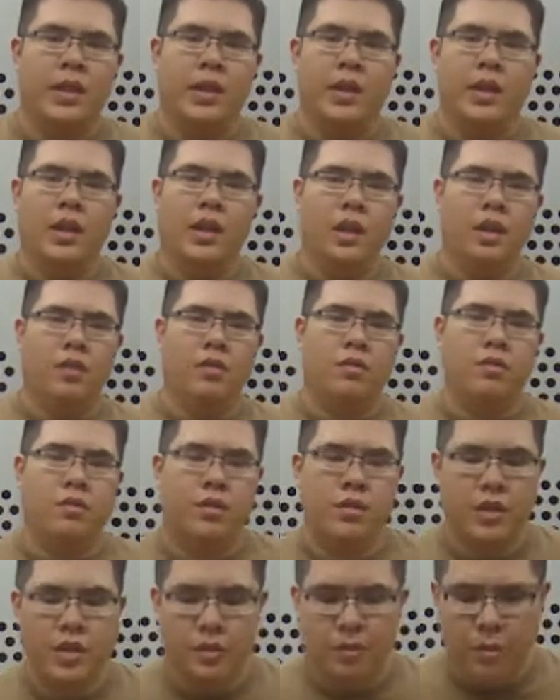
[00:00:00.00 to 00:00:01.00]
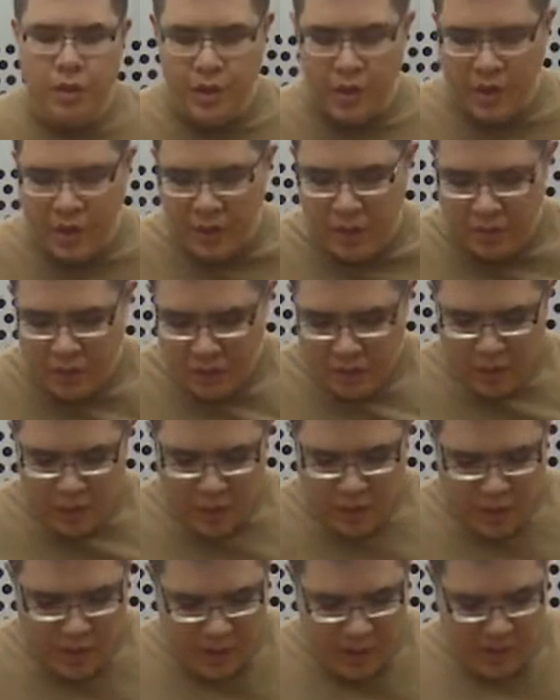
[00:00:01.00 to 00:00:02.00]
Hello, GM1 here,
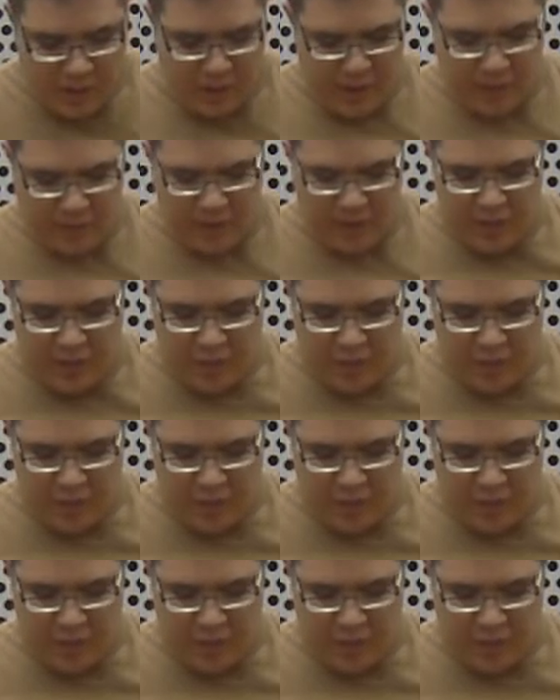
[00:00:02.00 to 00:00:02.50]
and today